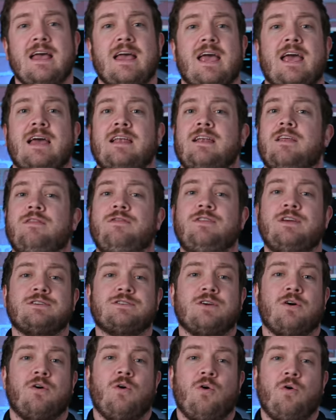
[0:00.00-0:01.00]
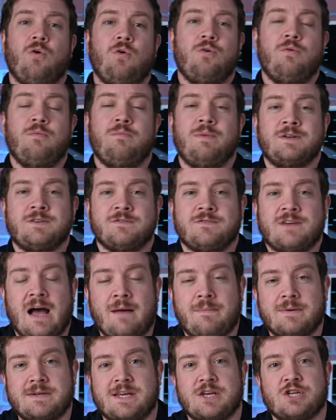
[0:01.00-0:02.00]
and there's a whole bunch of
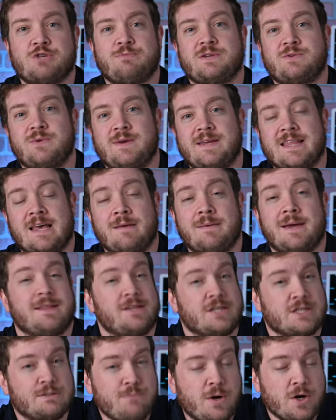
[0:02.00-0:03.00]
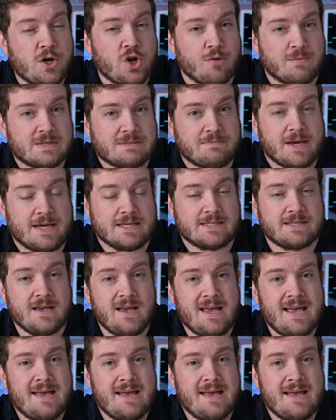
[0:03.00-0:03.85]
competition between them in the smart home space